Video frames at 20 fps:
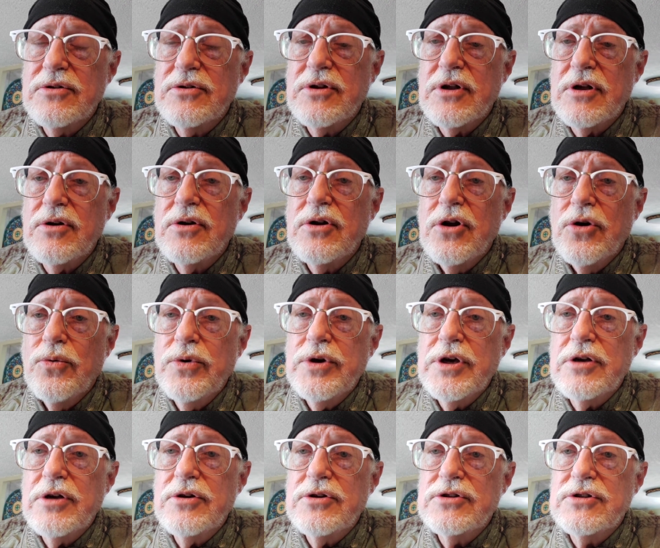that
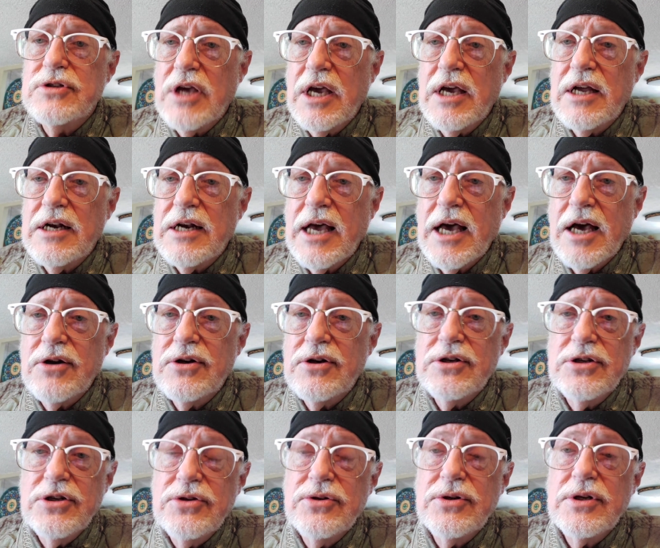we understand how to
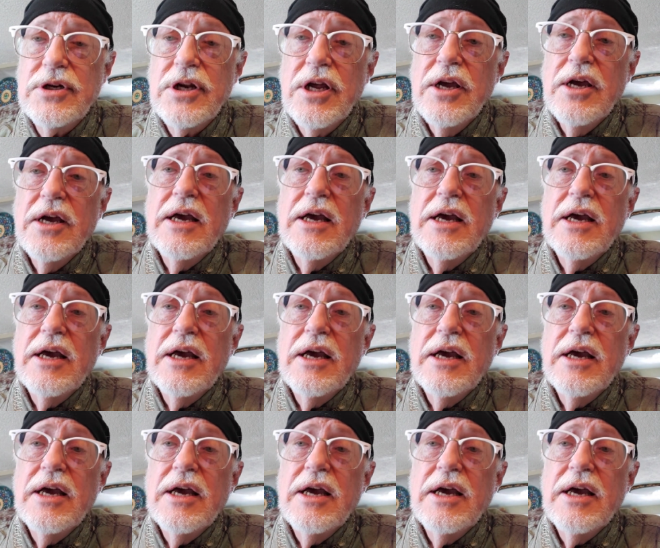do it.